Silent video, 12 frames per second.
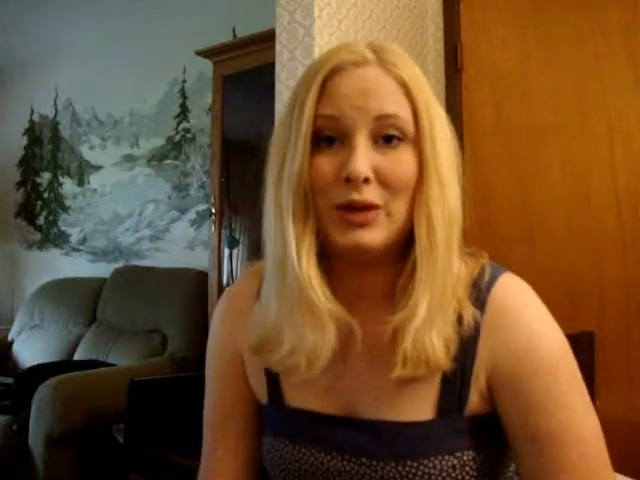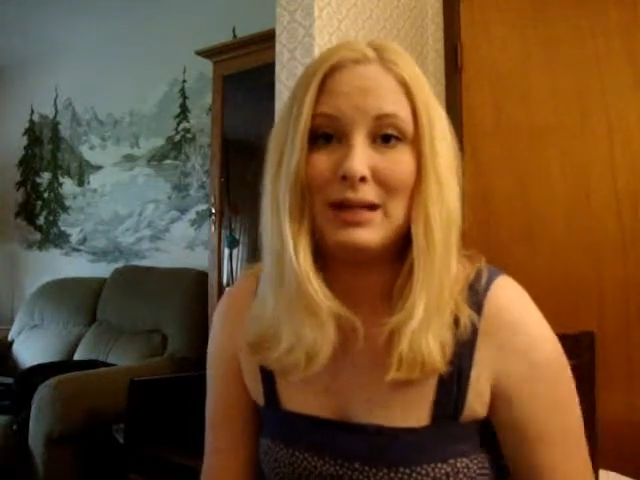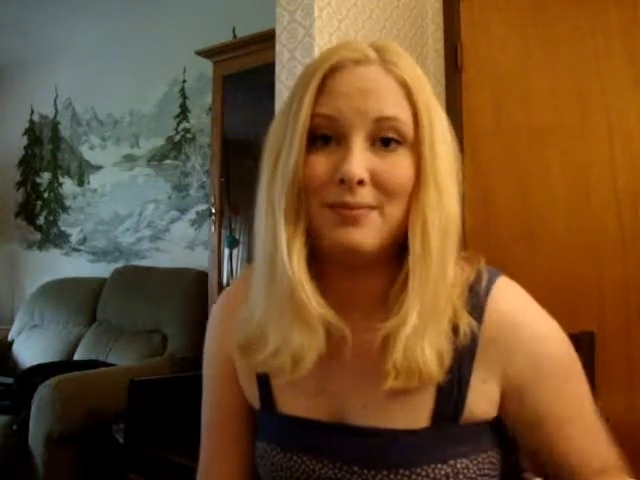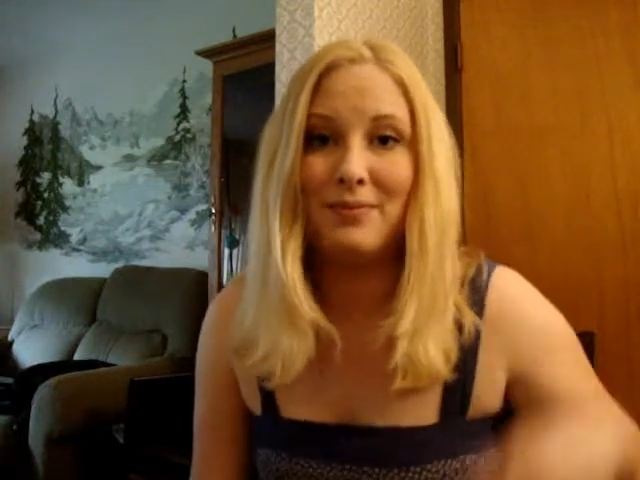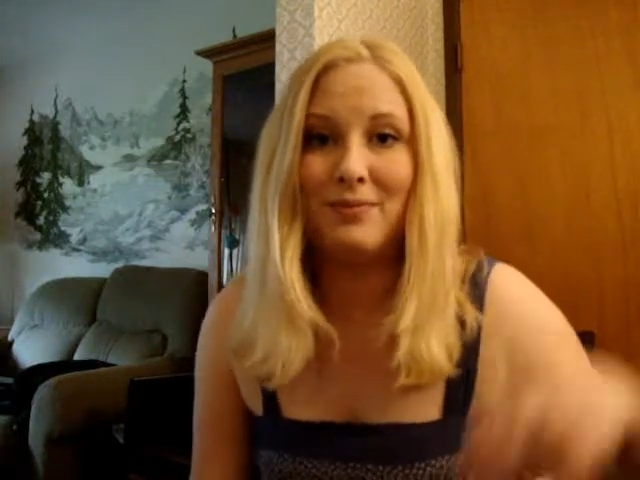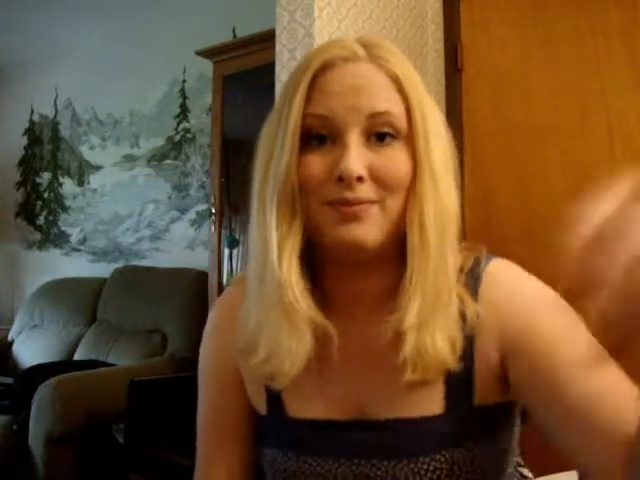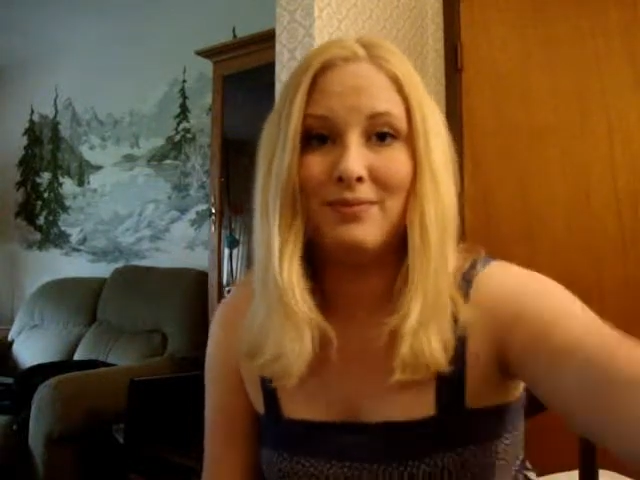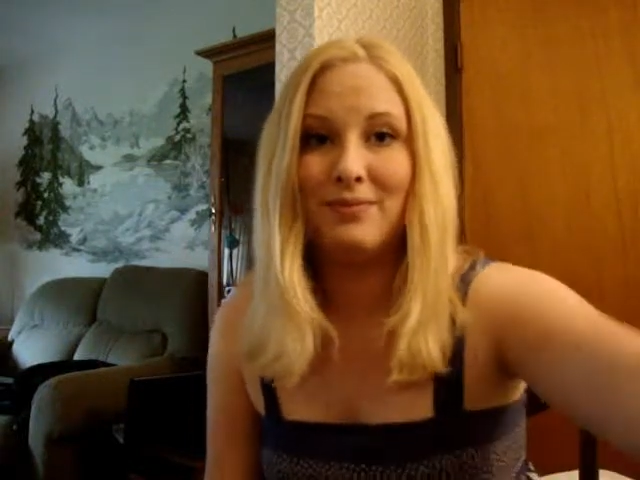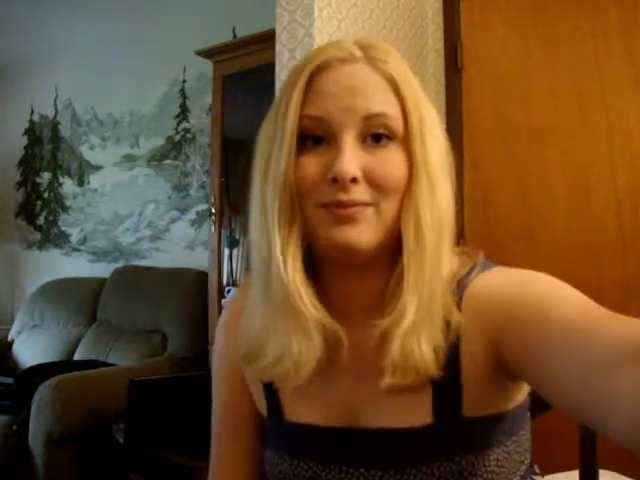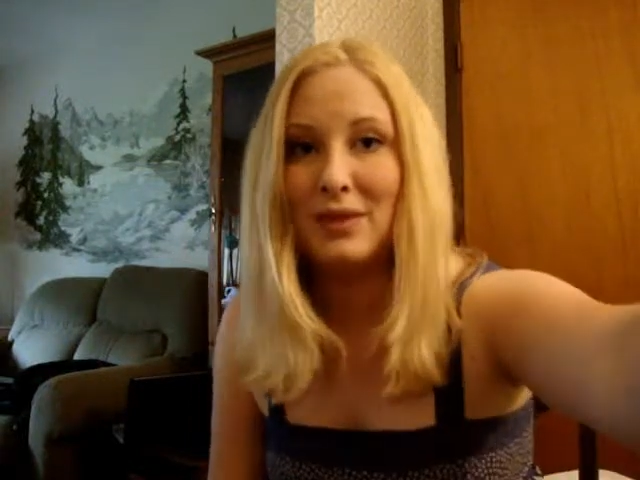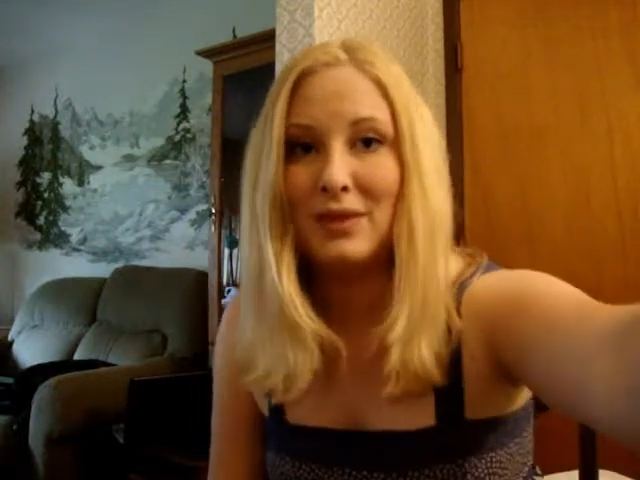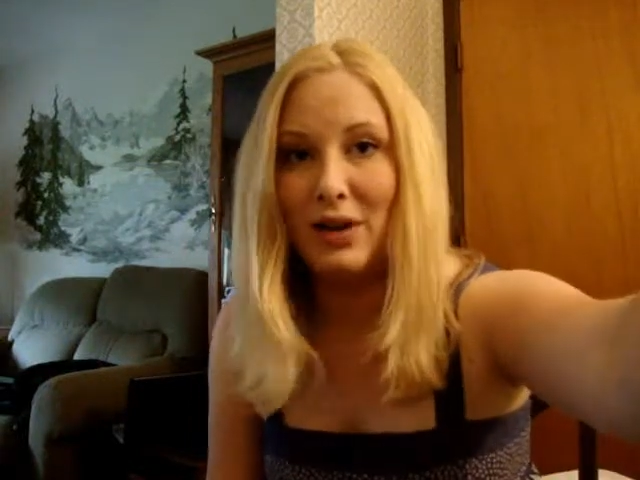it.
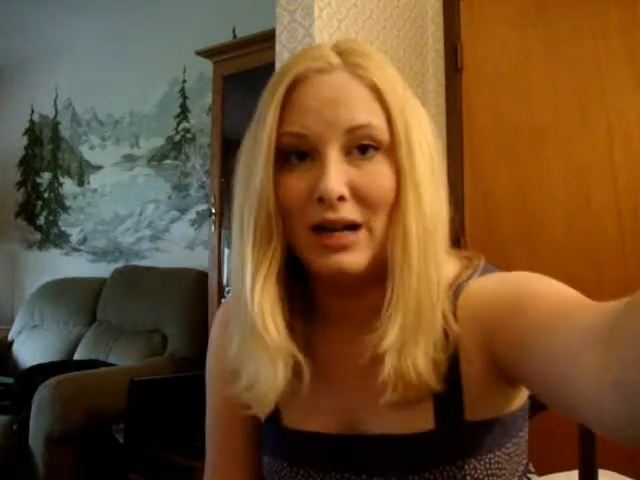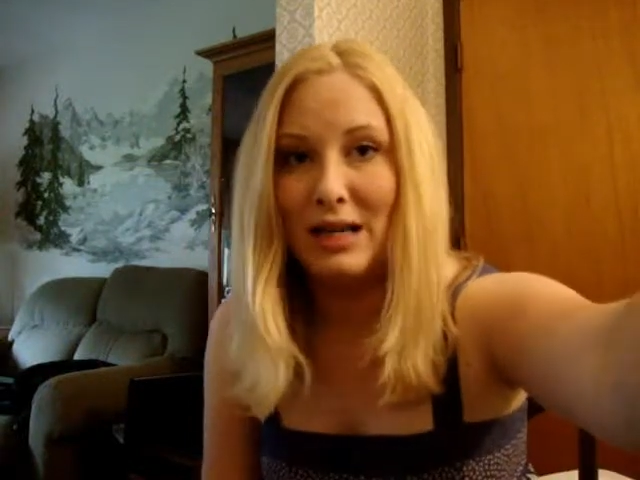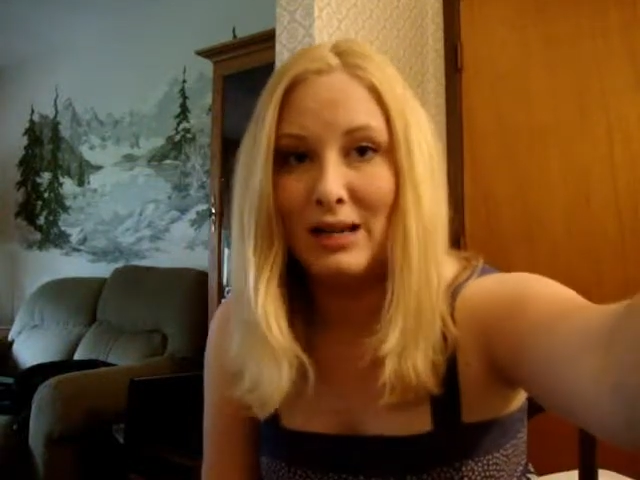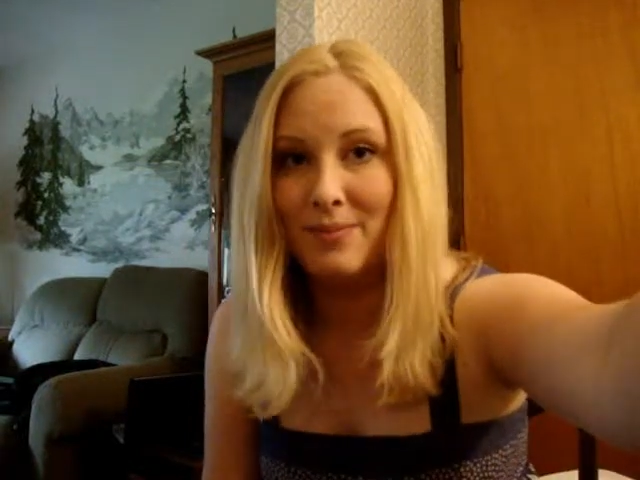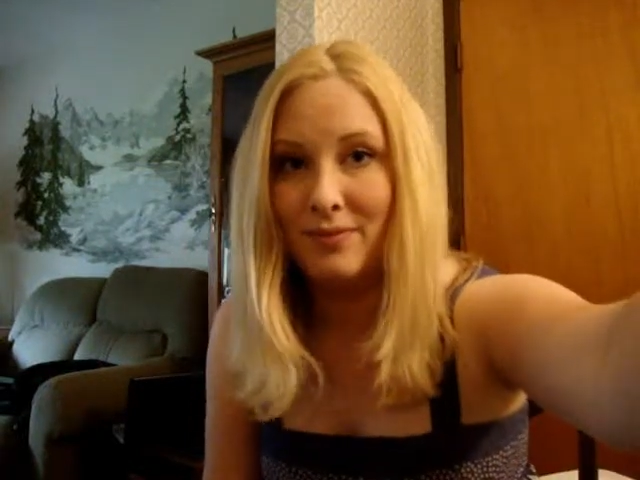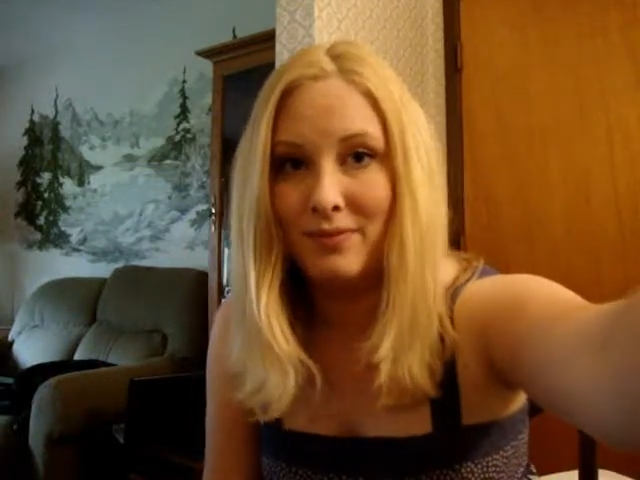Alrighty.